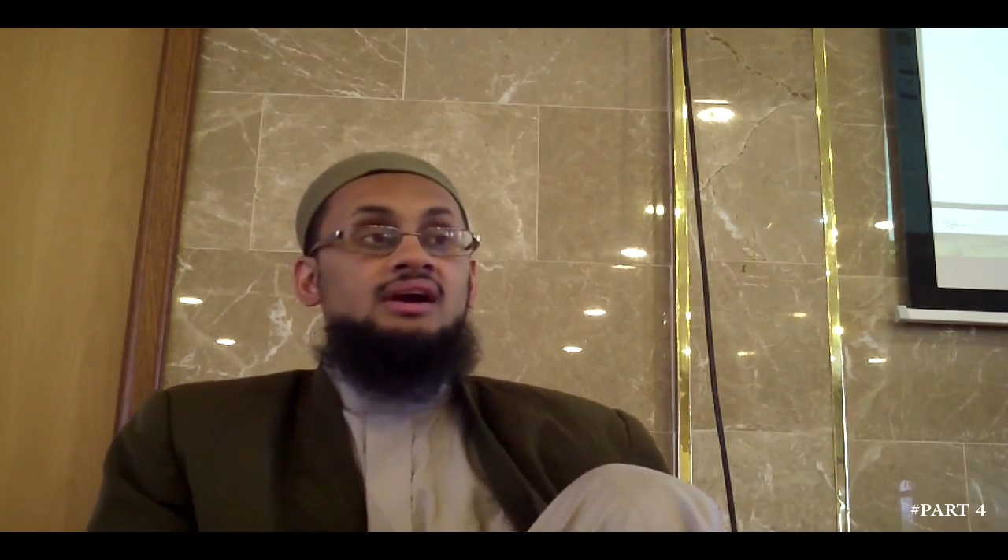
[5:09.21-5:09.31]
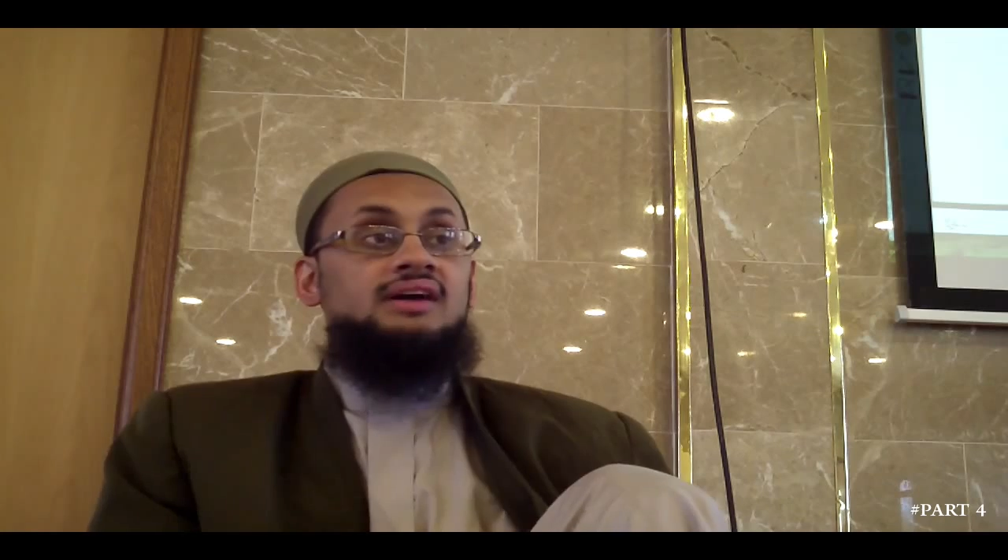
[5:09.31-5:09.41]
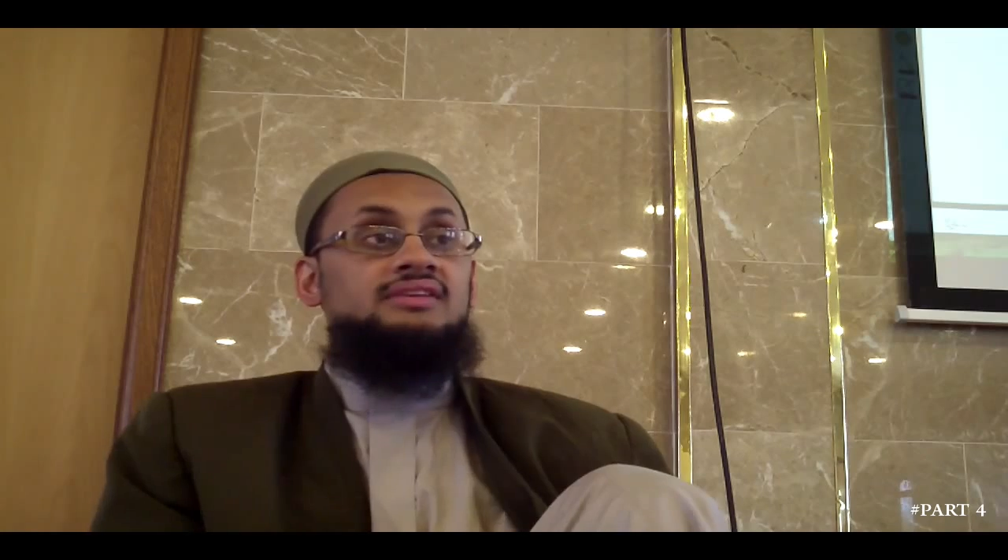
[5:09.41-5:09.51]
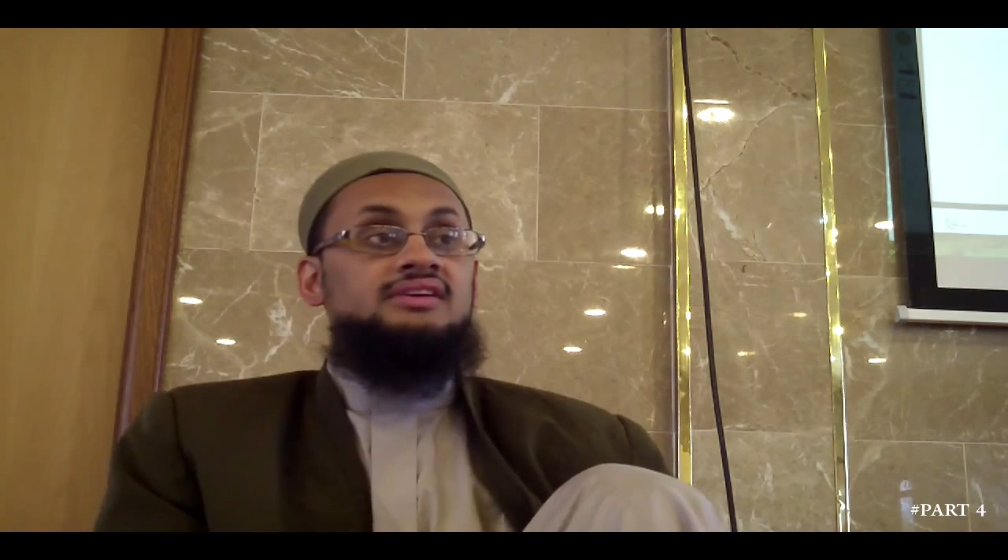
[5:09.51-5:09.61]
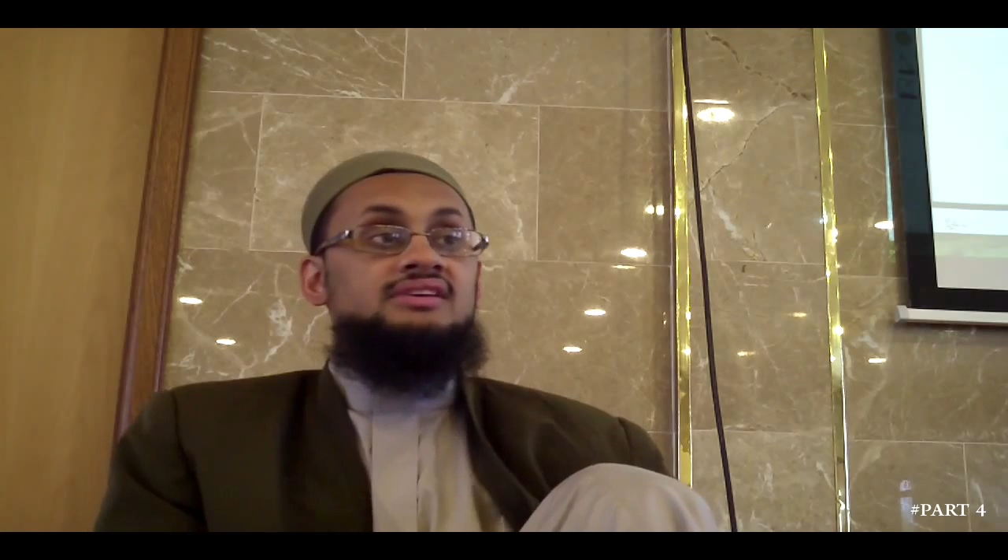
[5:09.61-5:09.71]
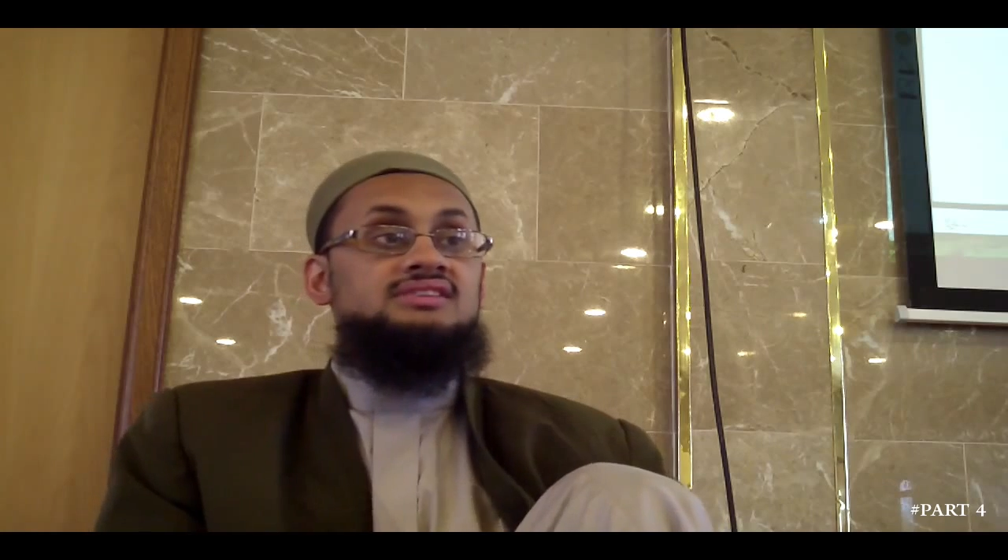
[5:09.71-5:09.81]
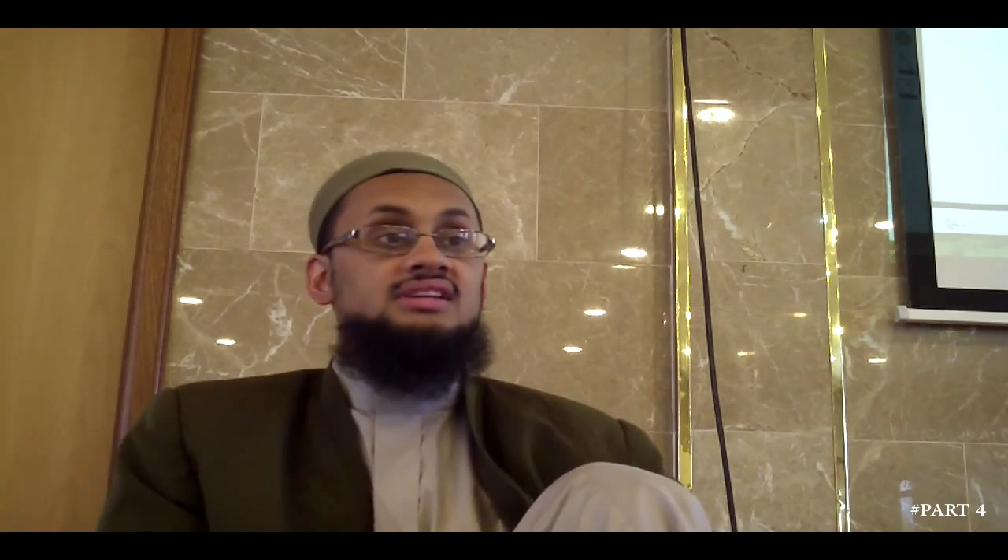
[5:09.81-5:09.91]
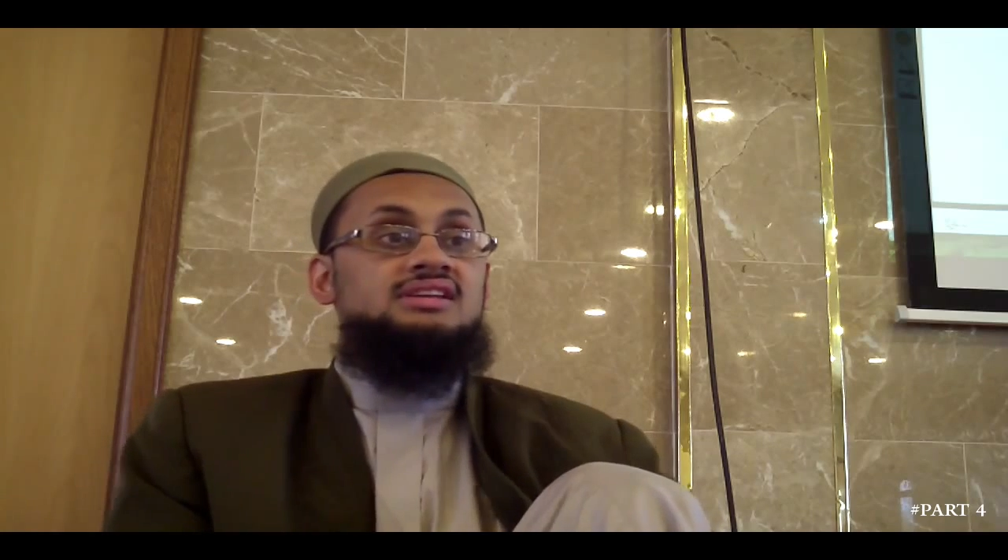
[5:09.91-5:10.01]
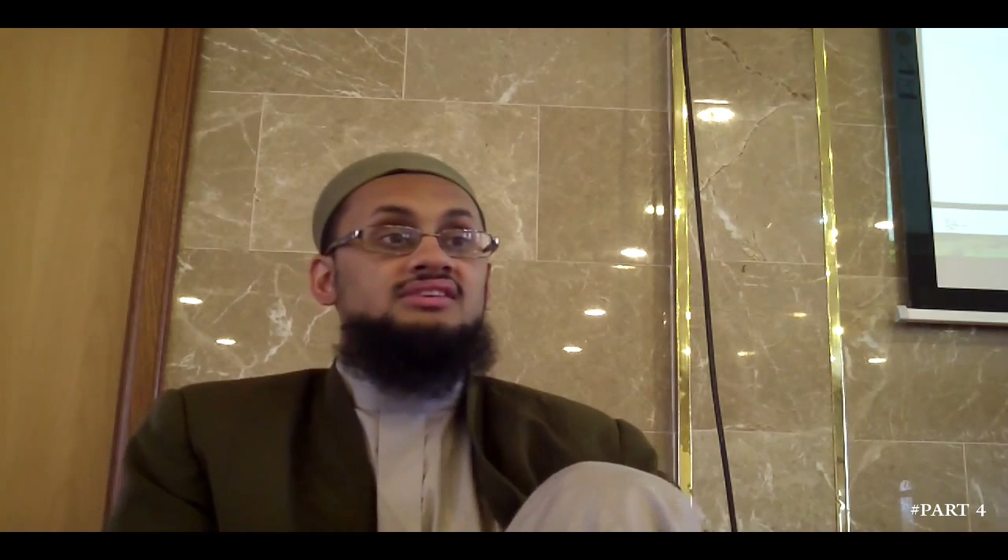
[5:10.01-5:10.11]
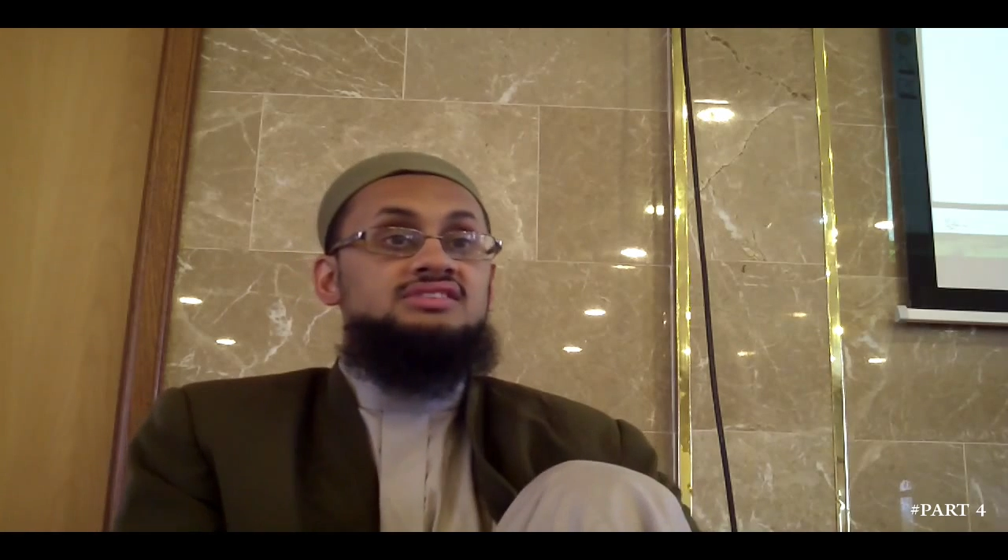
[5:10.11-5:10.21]
And there is
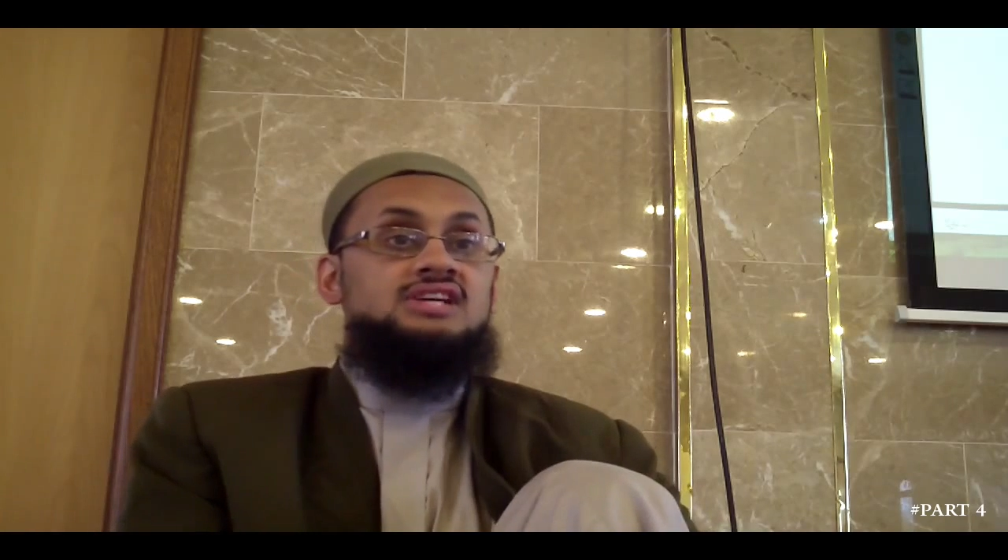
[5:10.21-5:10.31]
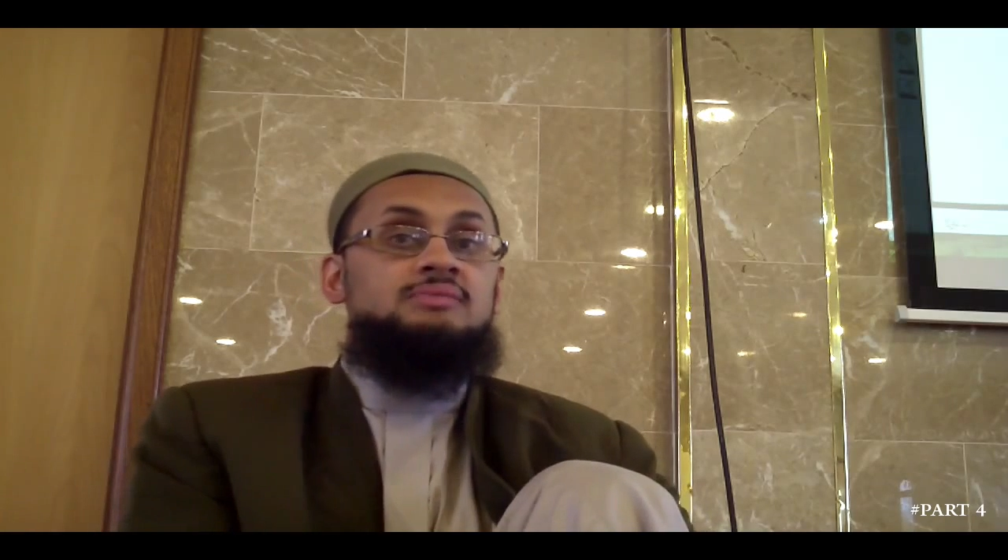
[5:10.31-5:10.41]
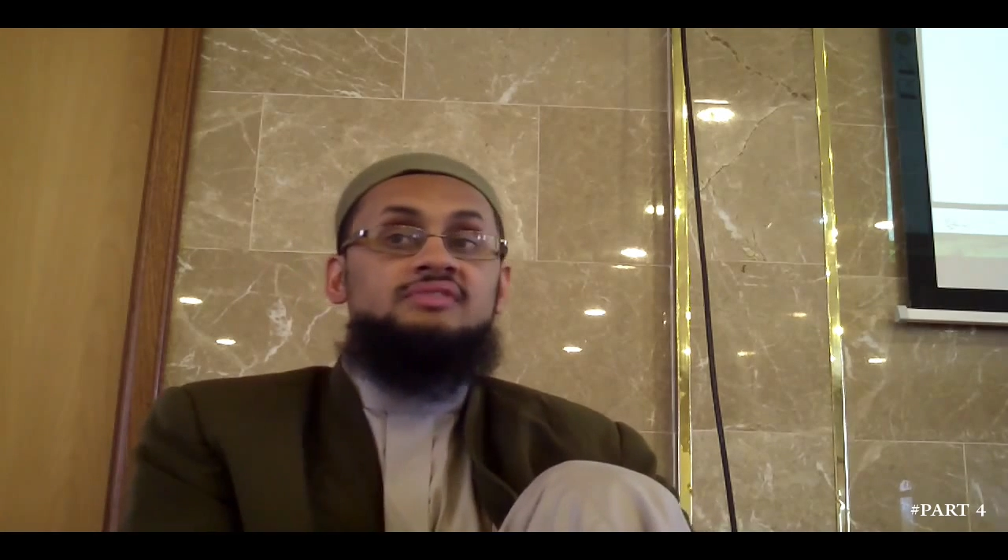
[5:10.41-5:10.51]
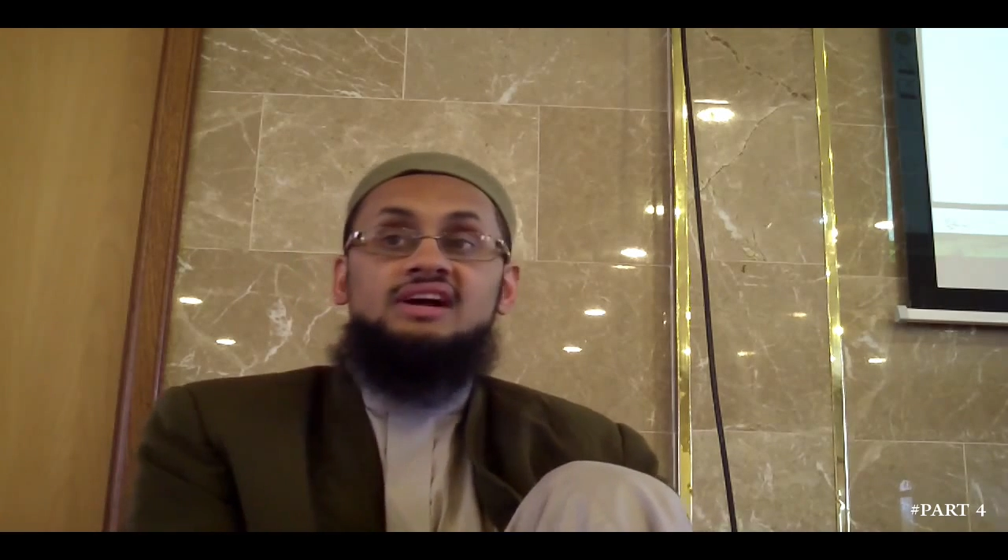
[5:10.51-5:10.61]
a type of